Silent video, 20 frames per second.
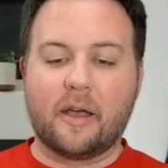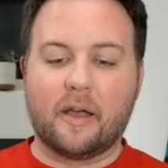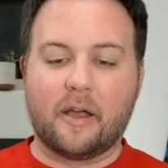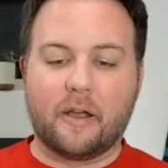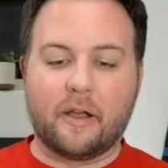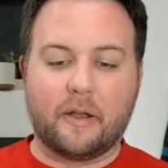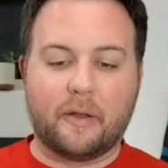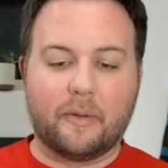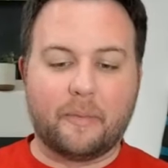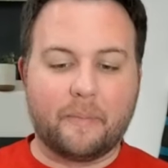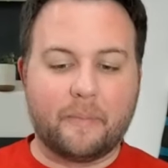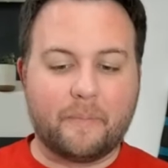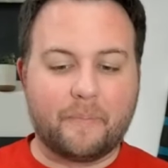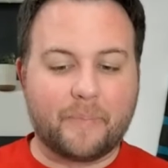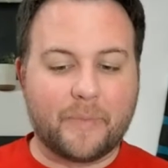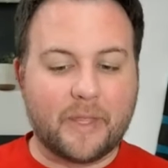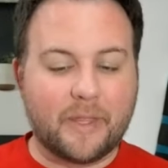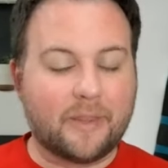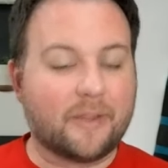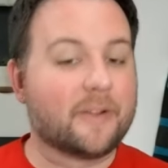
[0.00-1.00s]

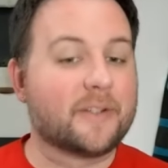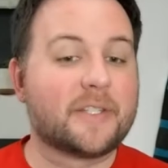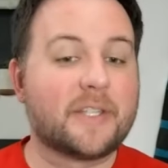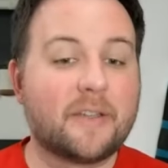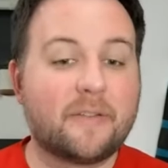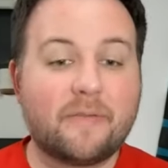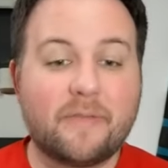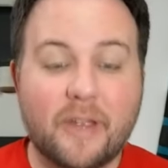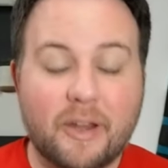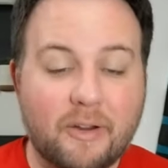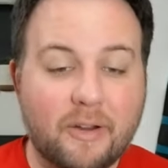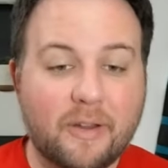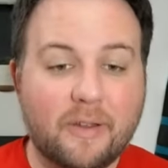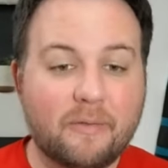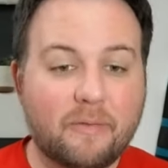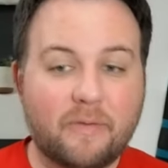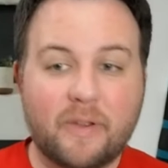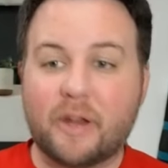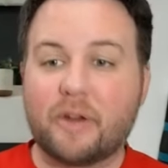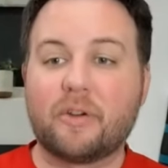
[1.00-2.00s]
And there's a very,
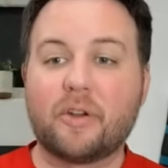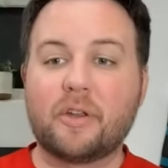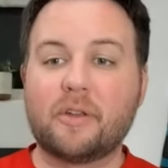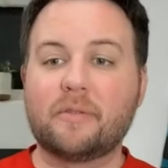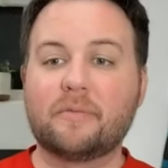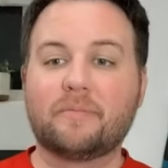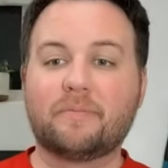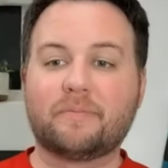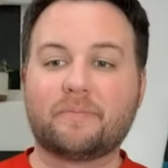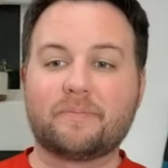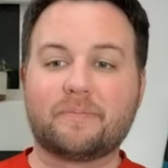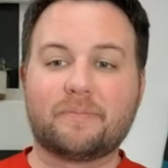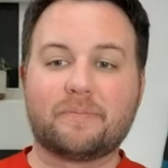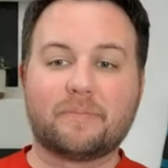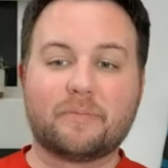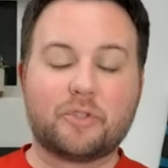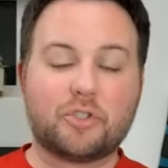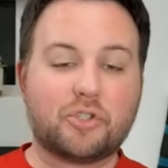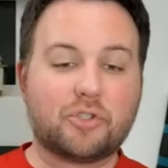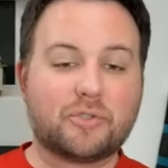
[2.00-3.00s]
very,
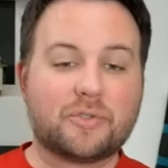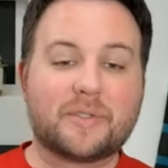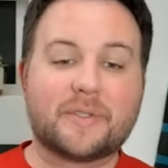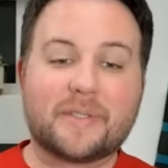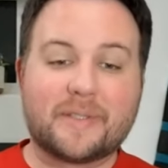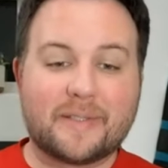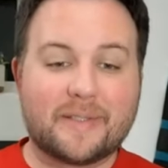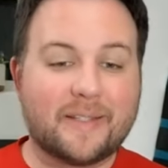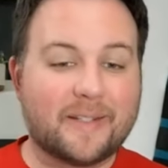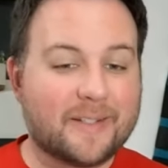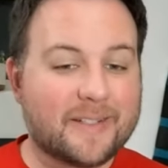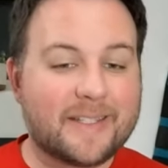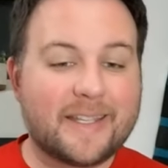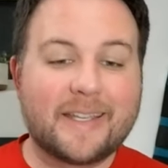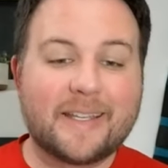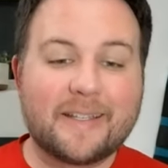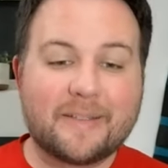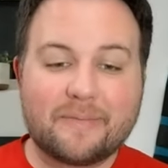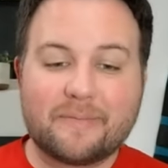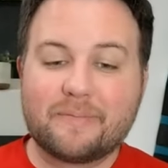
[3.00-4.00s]
there's
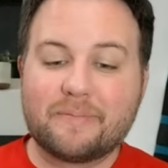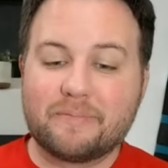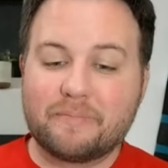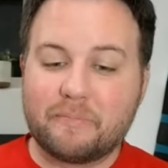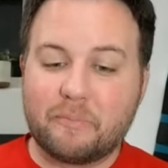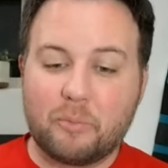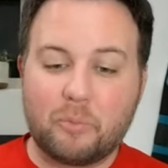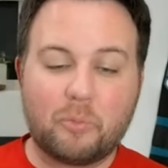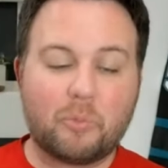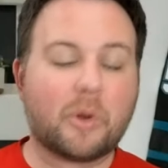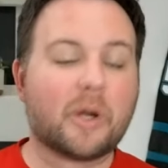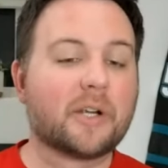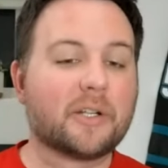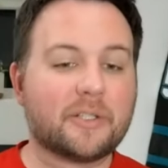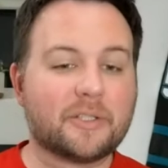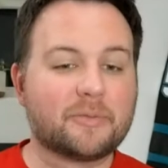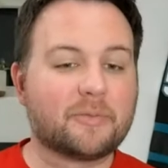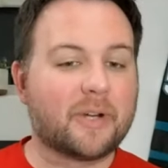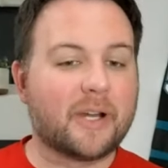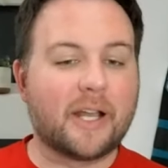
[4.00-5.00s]
a
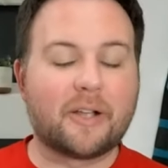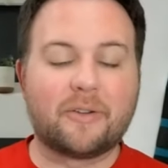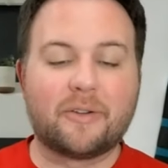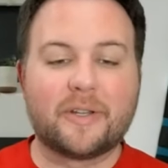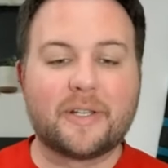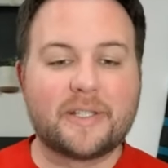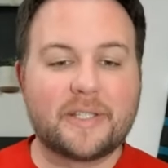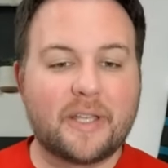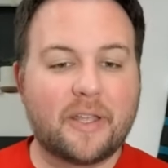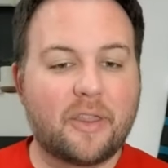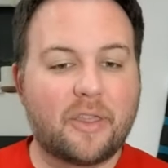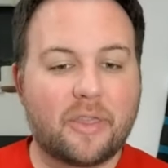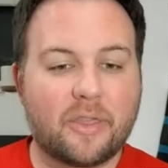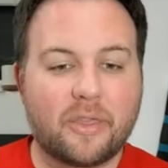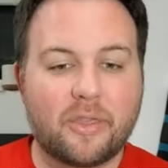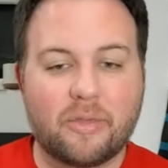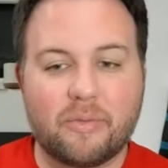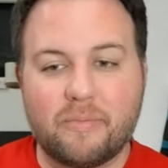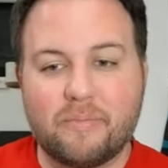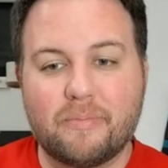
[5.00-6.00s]
world where Eklund is a,
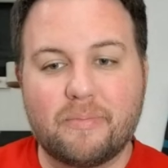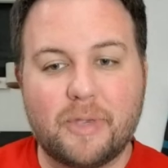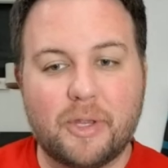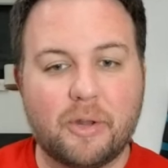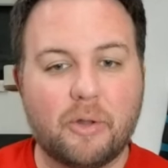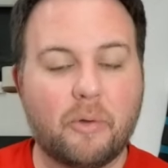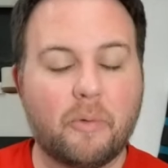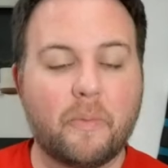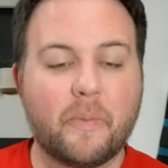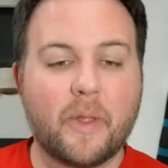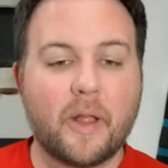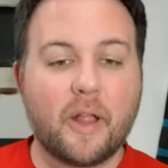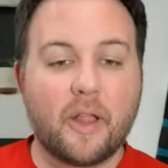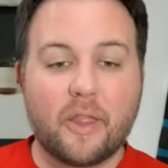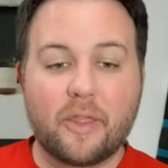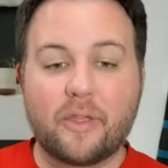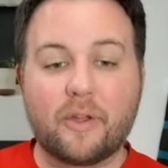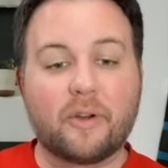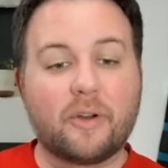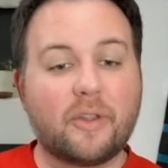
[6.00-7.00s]
you know,
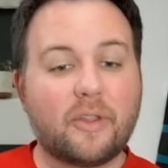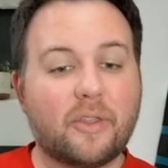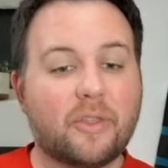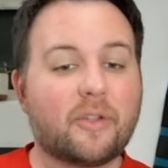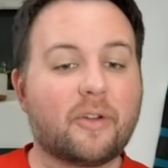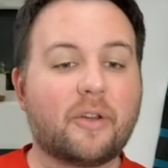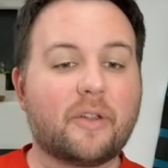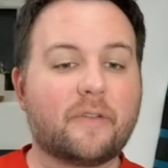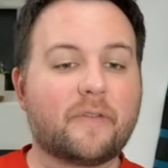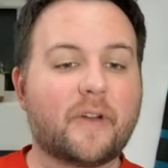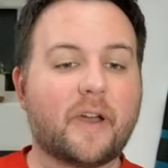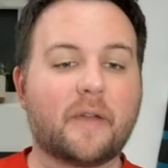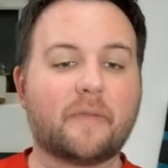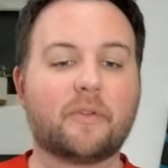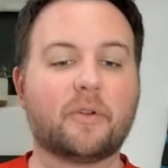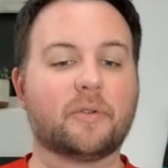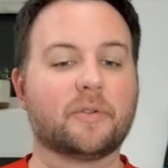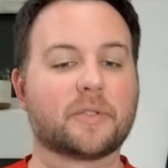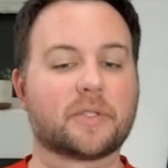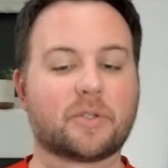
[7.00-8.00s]
30, 35
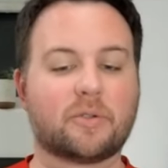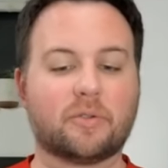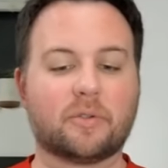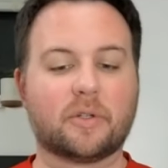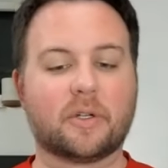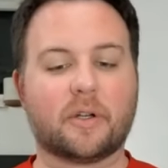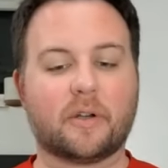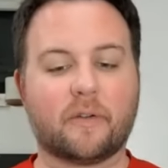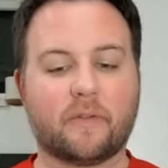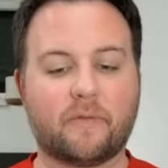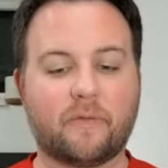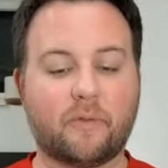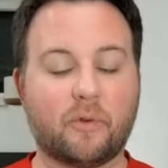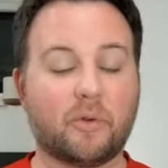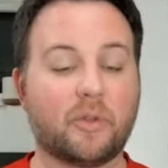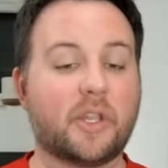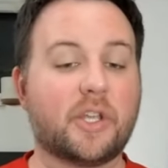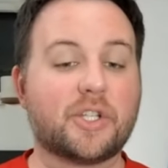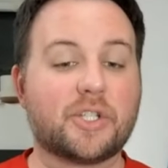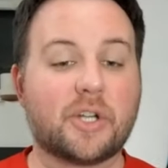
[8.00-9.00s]
goal scorer
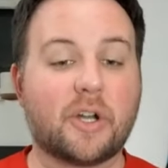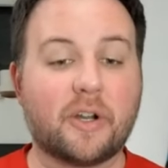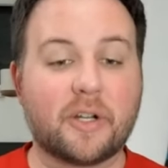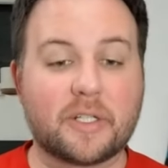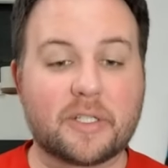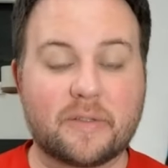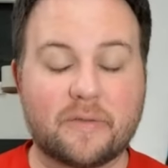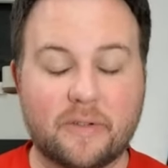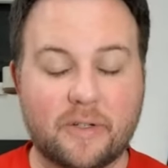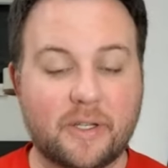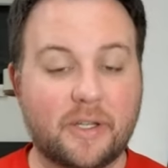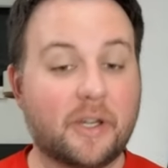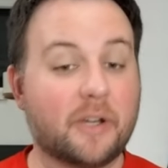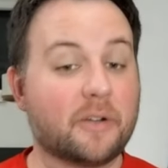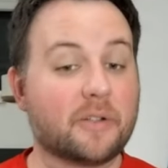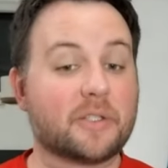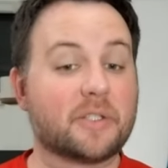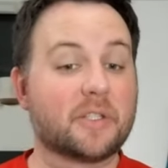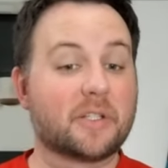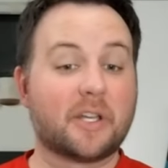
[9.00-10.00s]
for the Sharks for
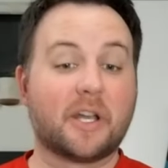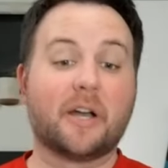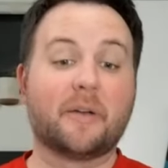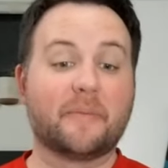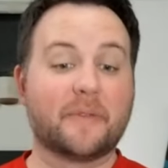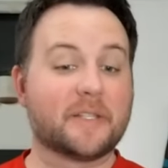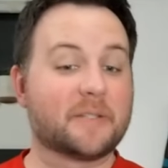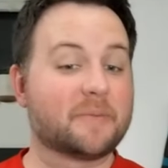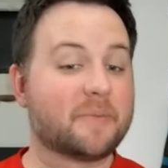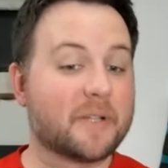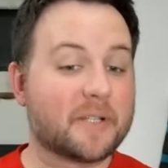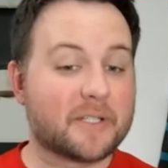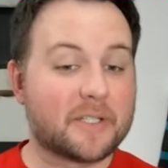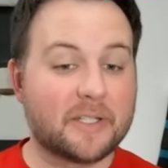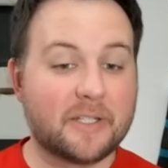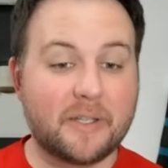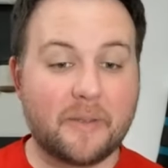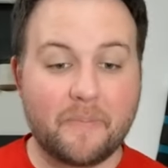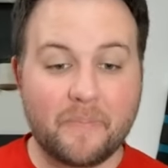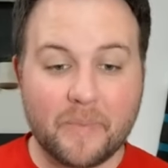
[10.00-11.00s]
years to come,
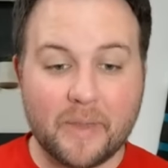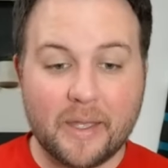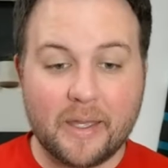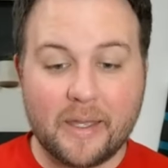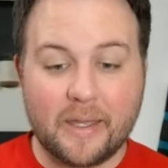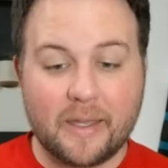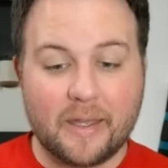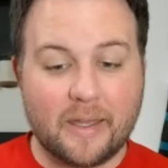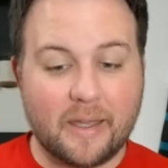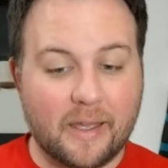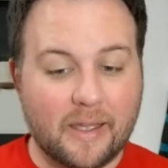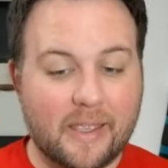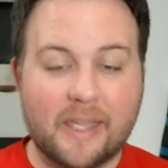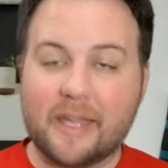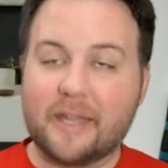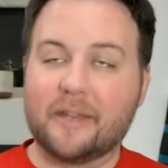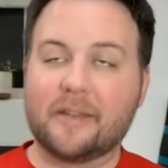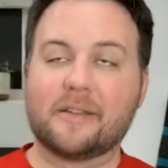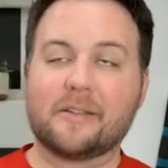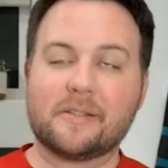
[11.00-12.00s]
especially,
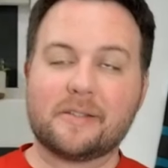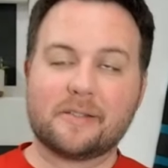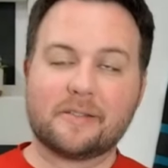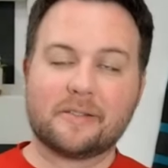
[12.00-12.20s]
again,